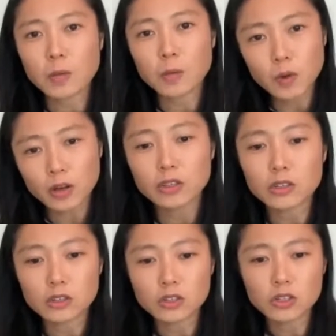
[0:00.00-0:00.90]
what
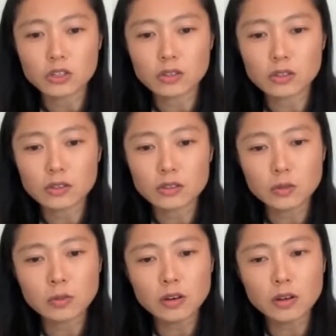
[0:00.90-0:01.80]
you could do.
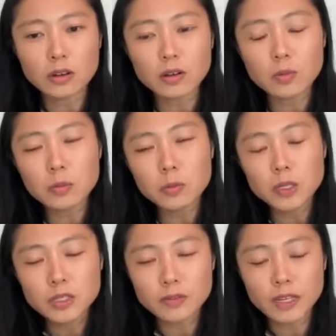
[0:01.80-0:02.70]
So what
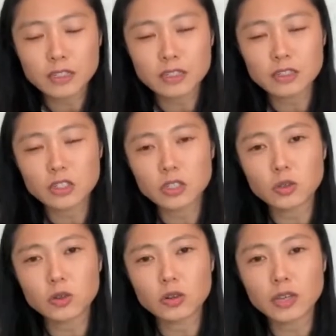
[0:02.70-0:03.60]
motivated
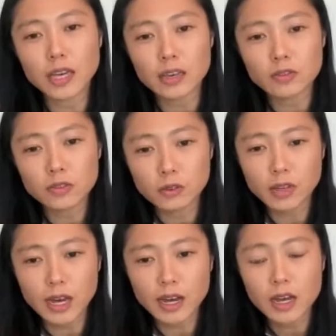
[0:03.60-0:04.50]
you or gave you
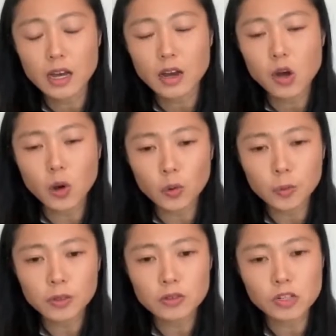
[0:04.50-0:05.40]
that
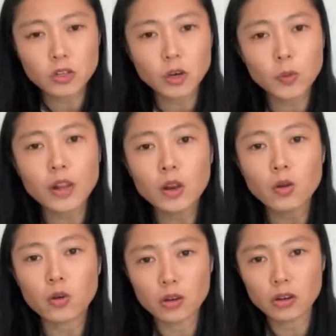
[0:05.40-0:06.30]
hope to go and
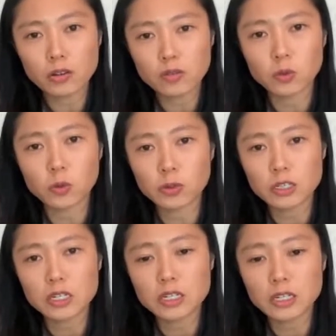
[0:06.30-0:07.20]
look for
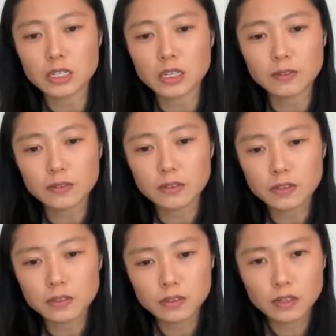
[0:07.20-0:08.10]

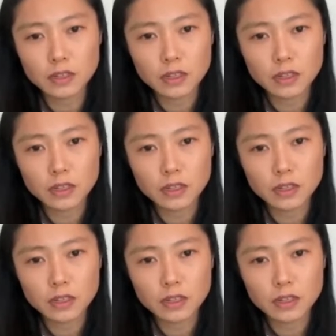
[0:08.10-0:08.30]
alternatives?